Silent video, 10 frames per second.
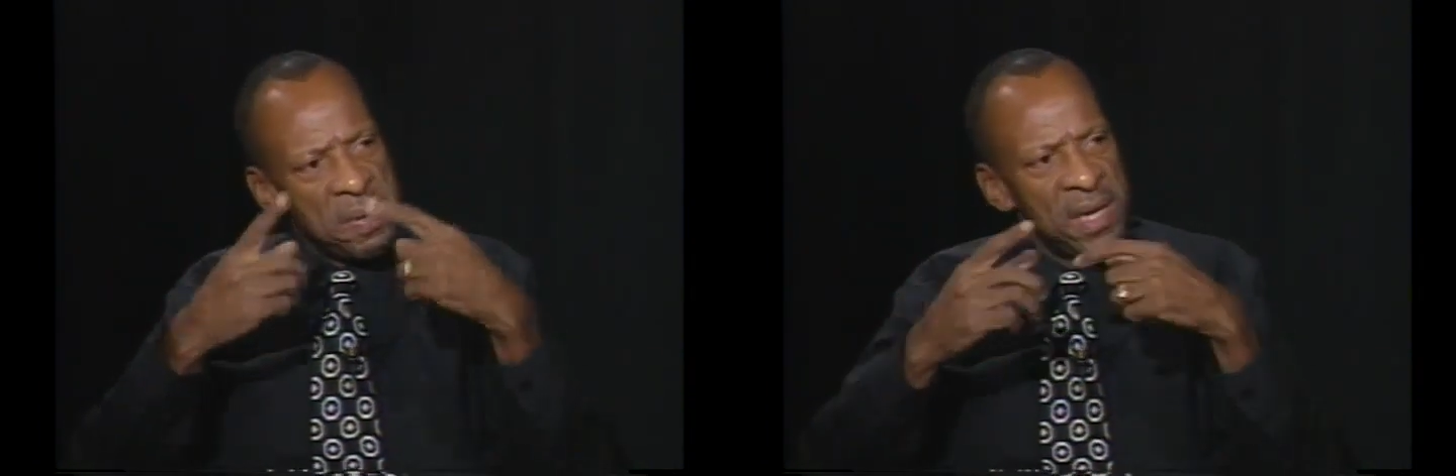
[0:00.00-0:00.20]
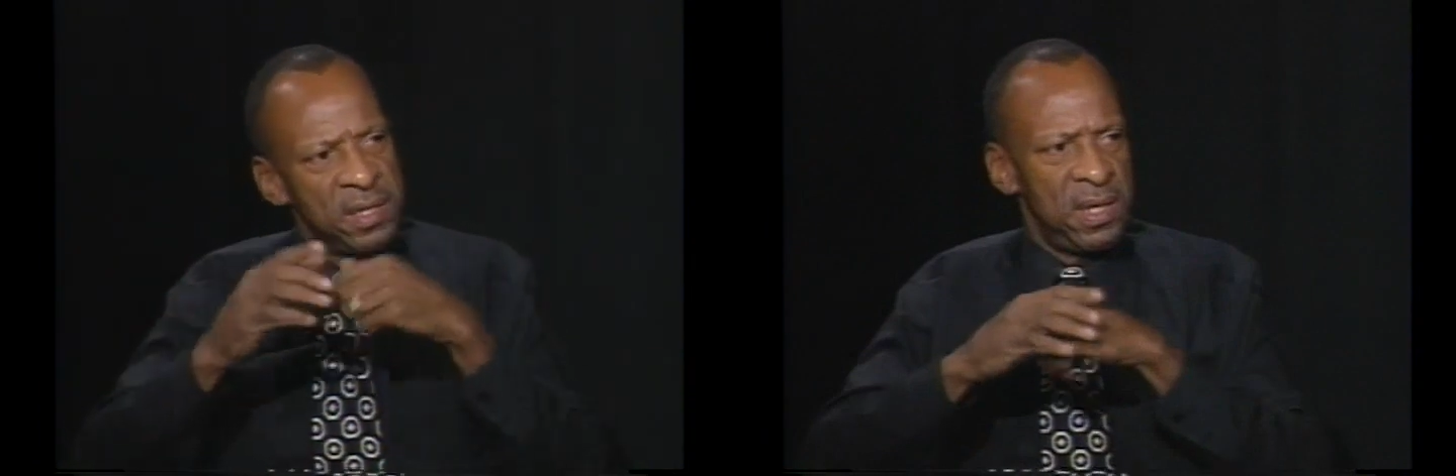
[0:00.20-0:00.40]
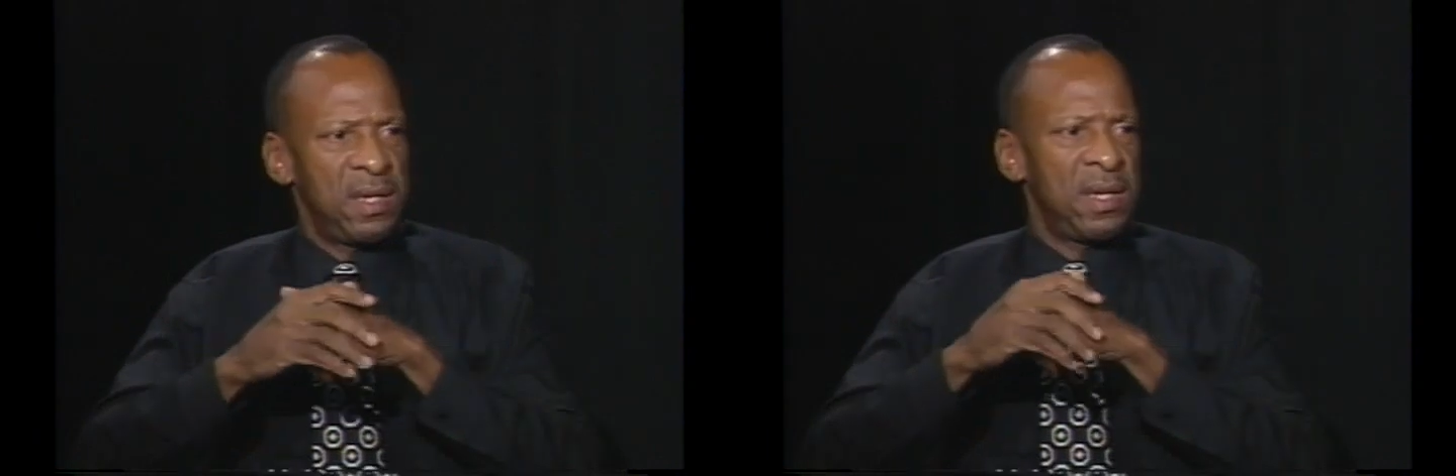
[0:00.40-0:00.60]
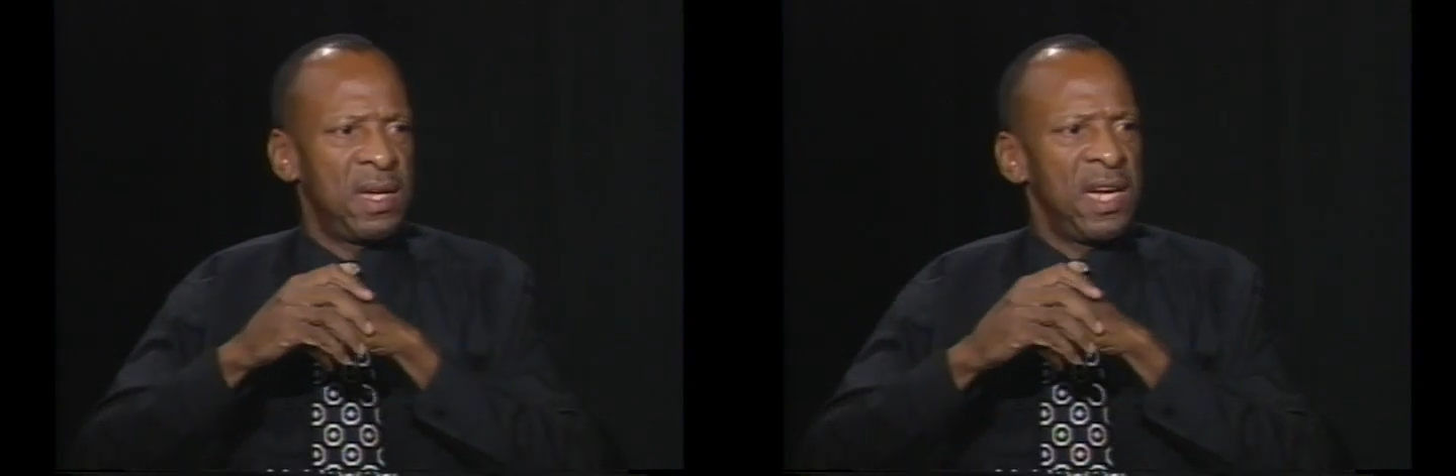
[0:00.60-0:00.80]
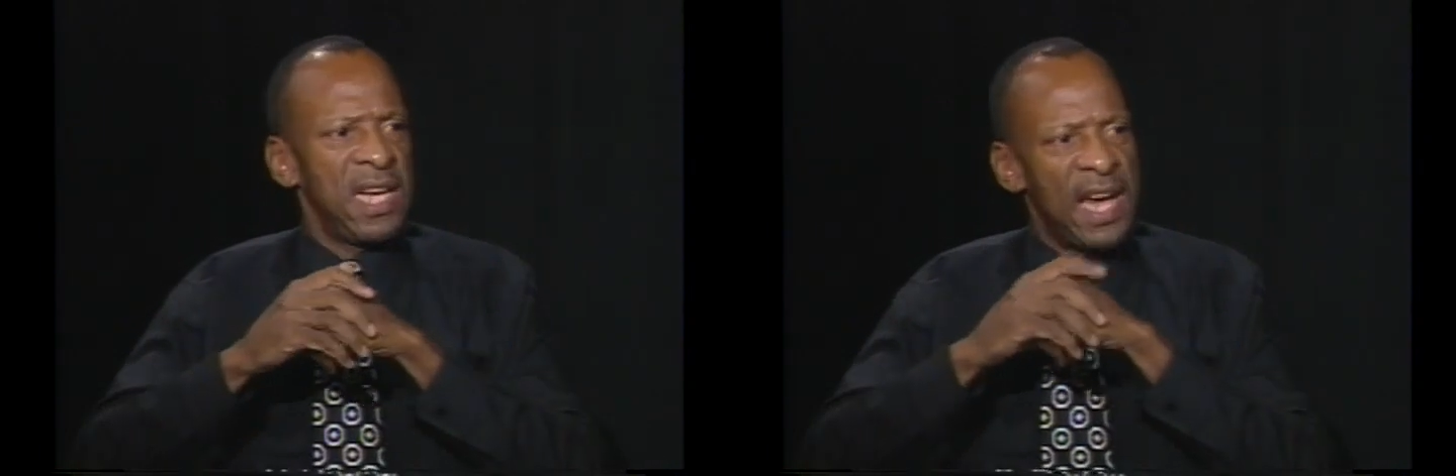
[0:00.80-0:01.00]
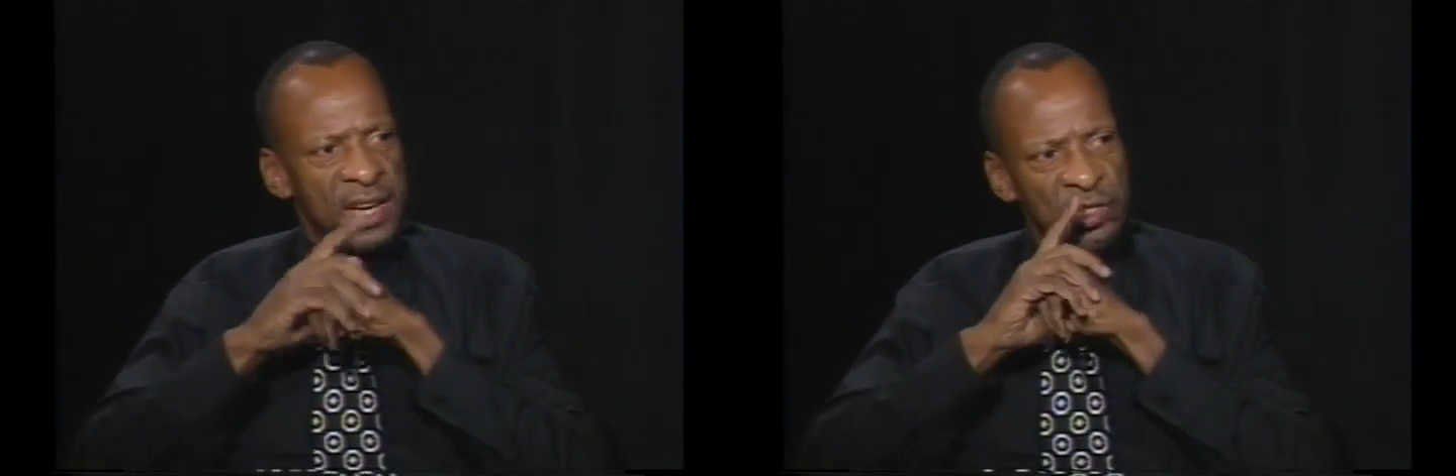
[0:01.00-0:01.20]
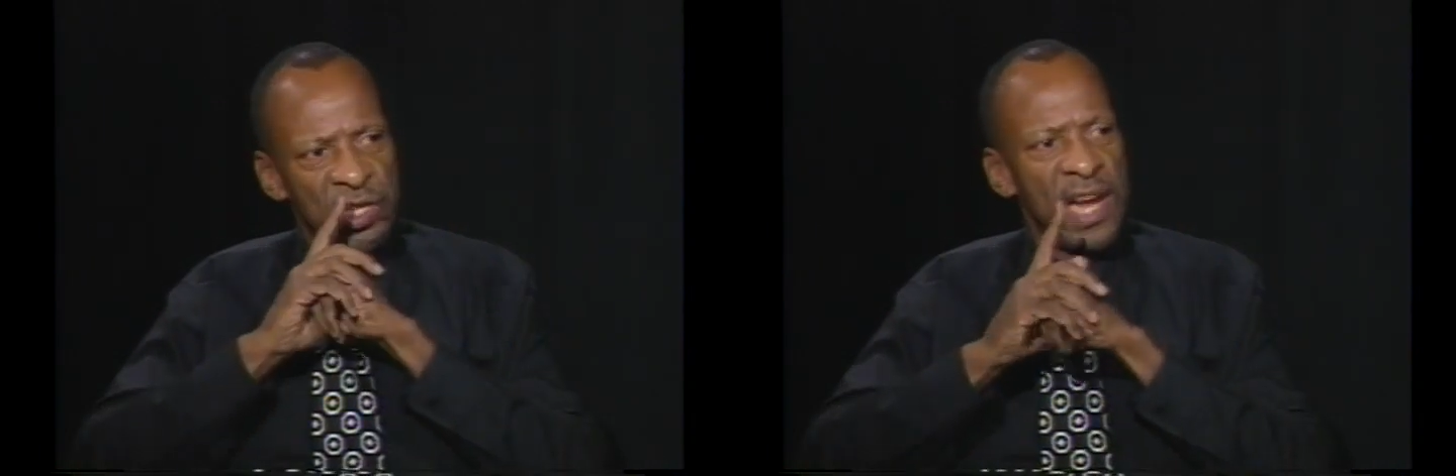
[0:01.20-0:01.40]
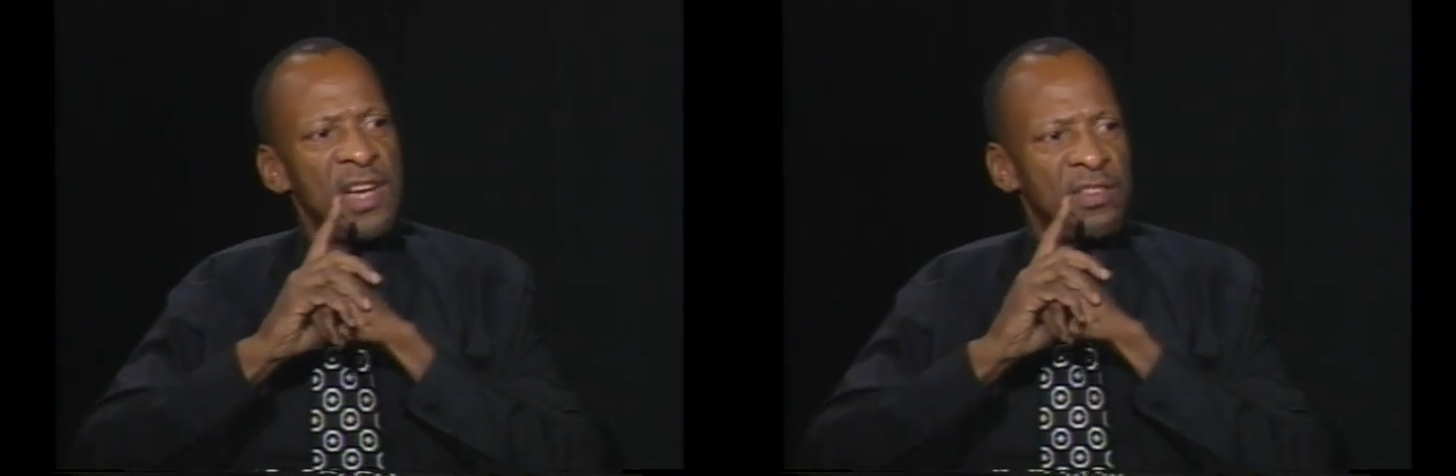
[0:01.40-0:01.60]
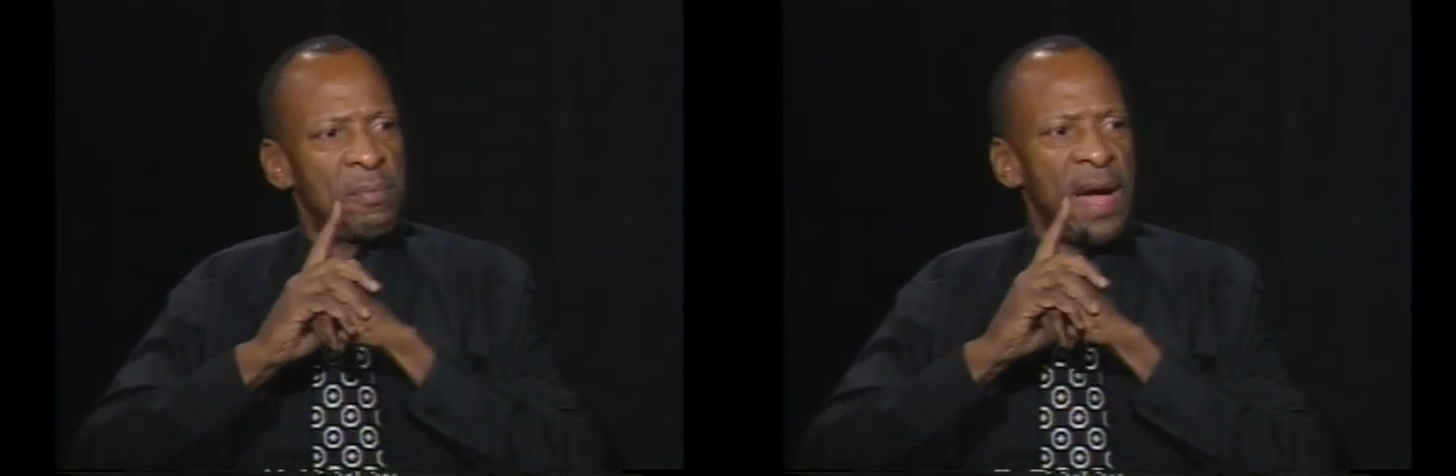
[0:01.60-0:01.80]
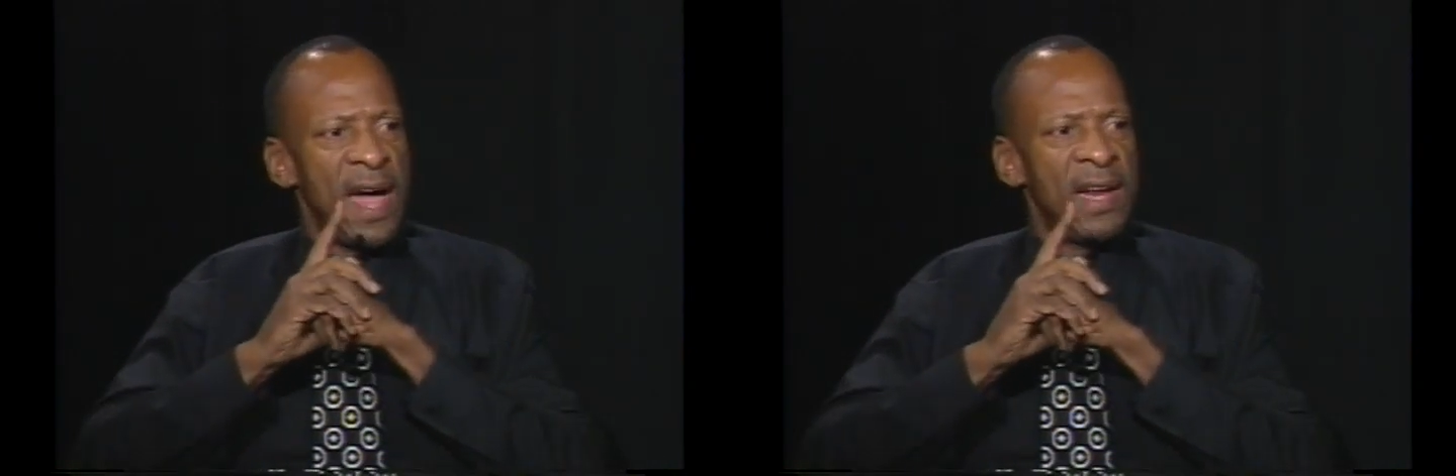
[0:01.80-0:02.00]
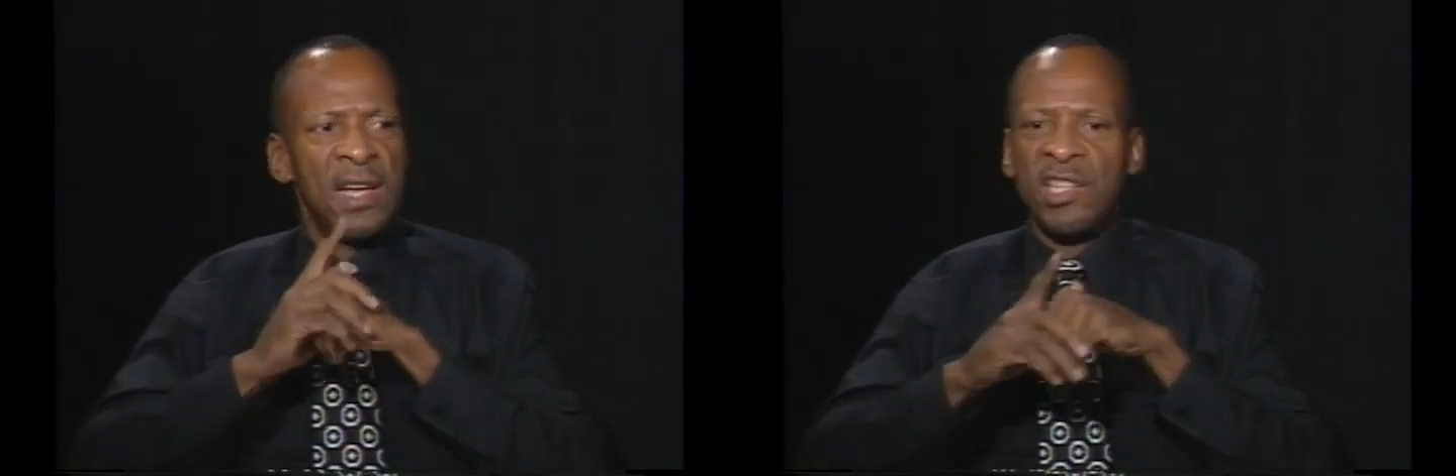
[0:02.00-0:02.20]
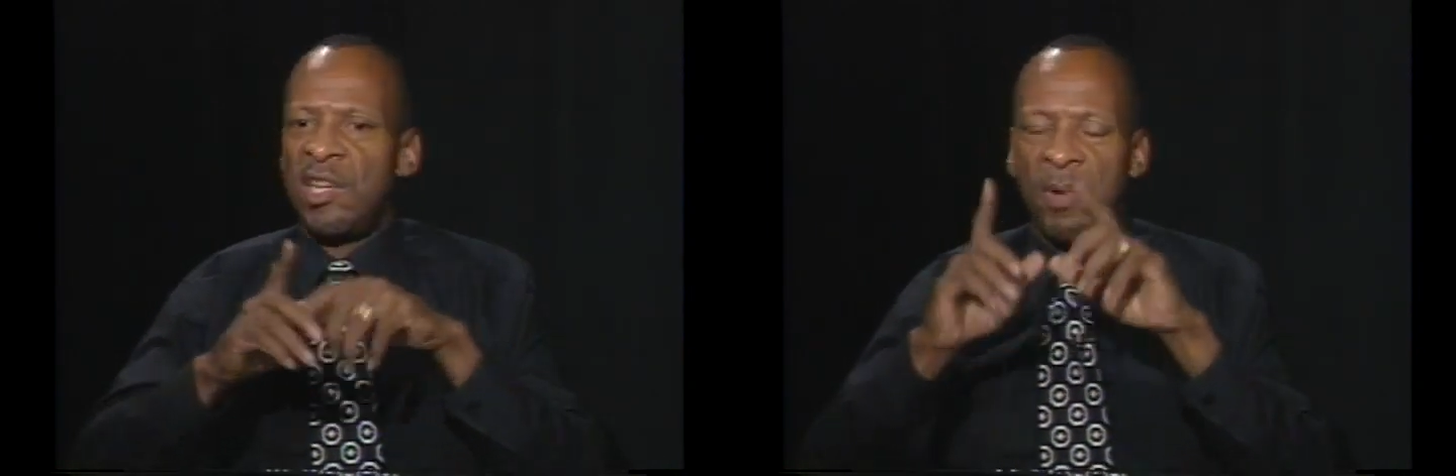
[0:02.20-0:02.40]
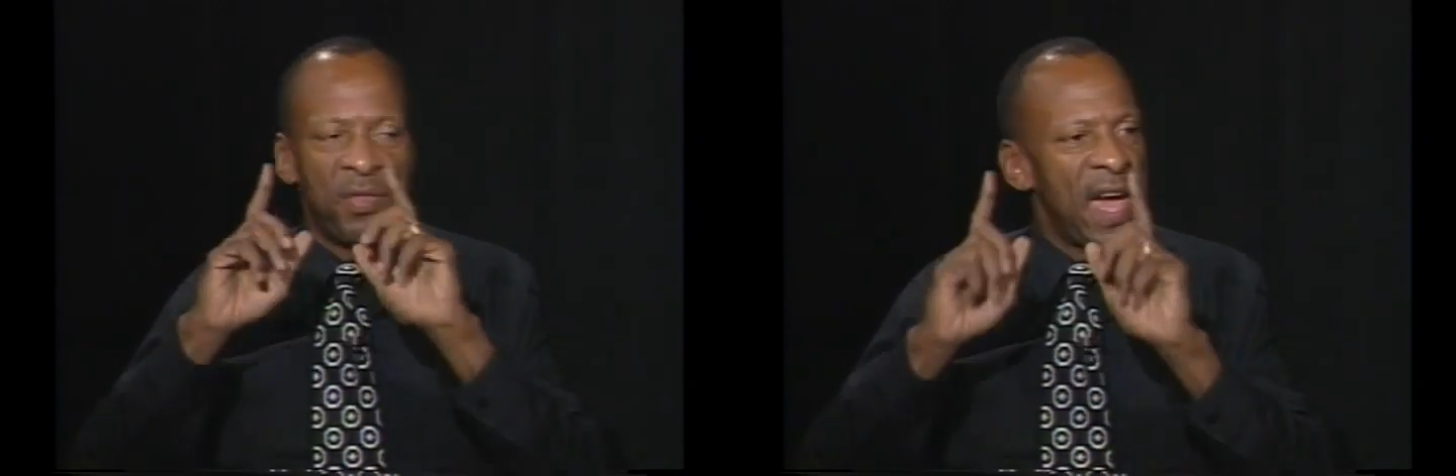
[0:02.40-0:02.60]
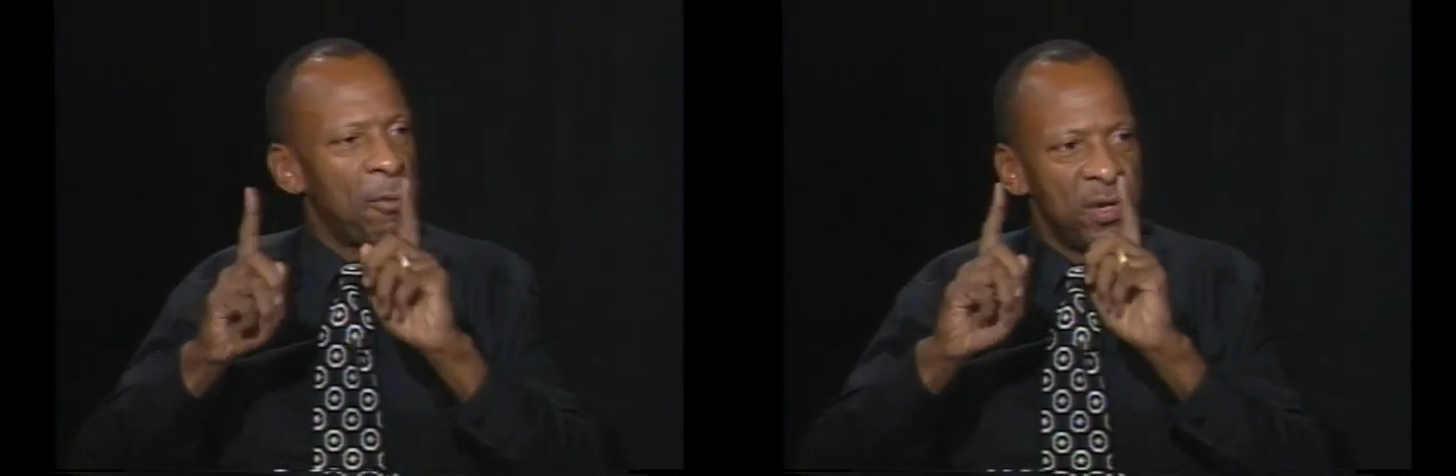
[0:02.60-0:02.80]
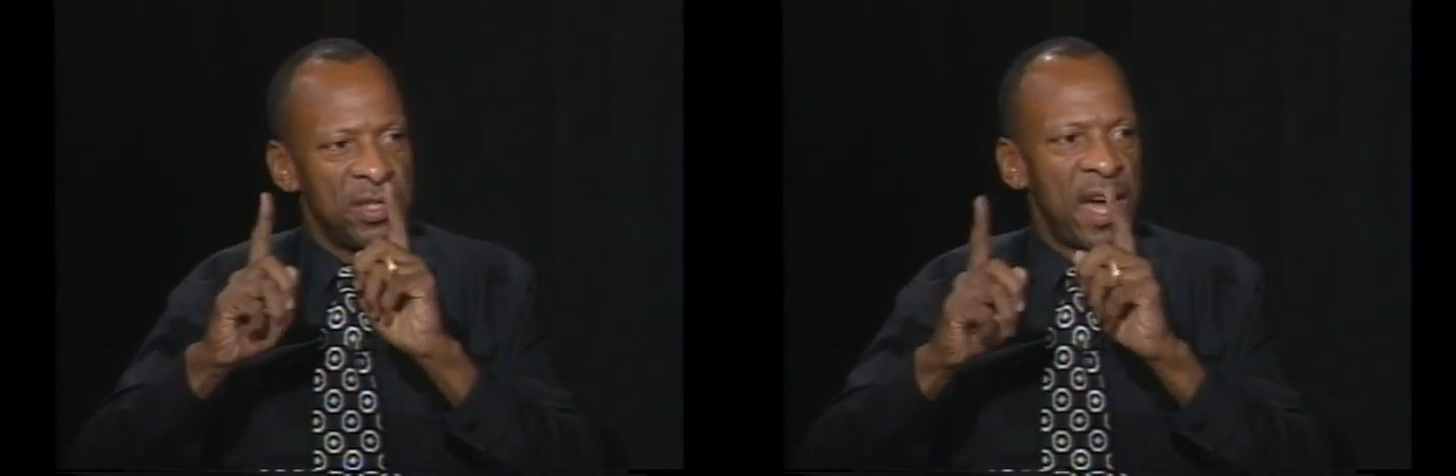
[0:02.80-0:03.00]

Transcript: He had a change of mind. See, but that was not enough.